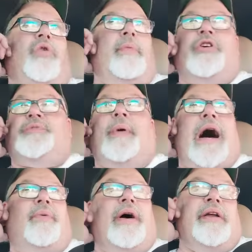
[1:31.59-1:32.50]
one more
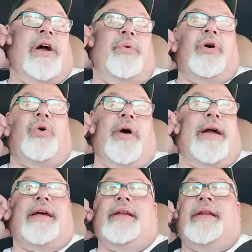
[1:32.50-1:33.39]
spot right now, real
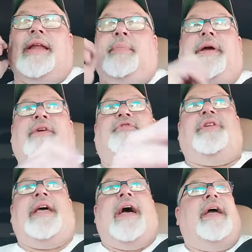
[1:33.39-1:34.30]
quick, and then that'll be it for the
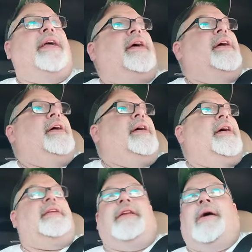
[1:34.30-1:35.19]
day.
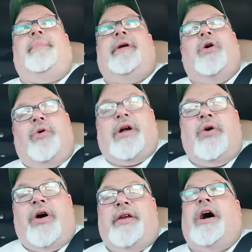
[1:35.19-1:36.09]
And then I'll be going to
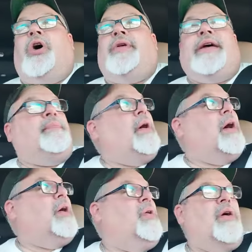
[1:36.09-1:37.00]
go hunting all day
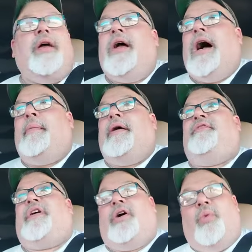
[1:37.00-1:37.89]
tomorrow. I'm gonna
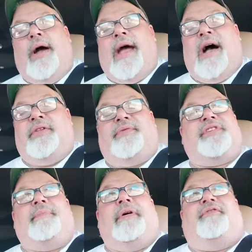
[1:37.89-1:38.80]
figure a way how to
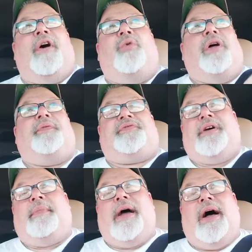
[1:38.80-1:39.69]
set my phone up
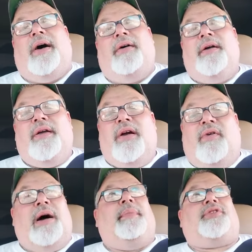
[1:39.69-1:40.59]
somehow,
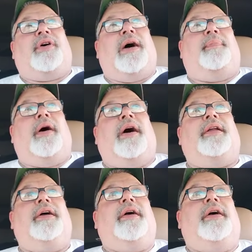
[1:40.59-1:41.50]
without my
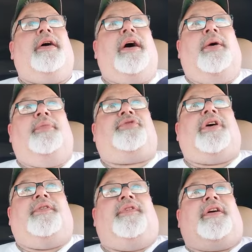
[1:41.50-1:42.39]
tripod. I'm gonna
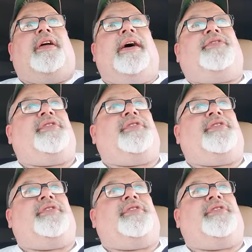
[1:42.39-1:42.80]
try to figure it out